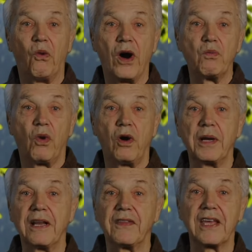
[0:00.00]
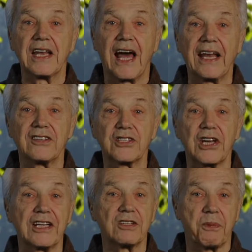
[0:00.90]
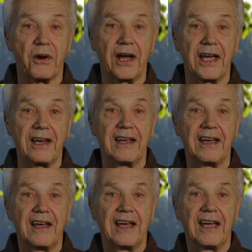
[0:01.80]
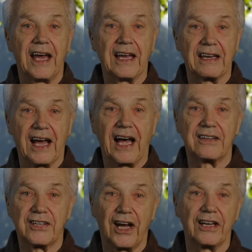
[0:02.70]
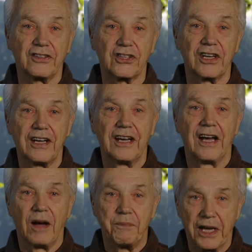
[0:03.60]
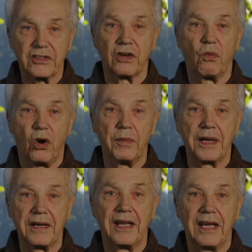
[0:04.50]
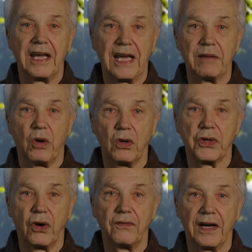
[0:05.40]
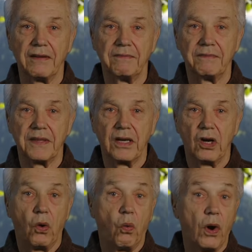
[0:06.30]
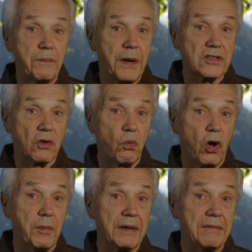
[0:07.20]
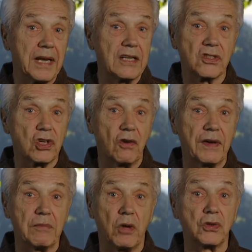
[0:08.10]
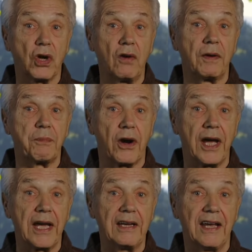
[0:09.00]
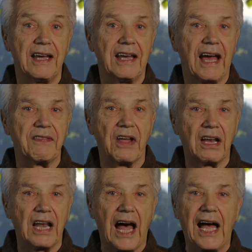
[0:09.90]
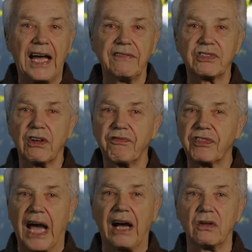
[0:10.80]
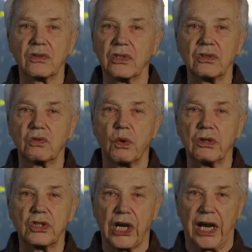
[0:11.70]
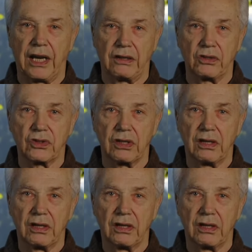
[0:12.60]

One woman in the United States prayed, and God touched a peasant woman in Moldova. One peasant woman in Soviet Moldova prayed, and the lives of thousands were changed.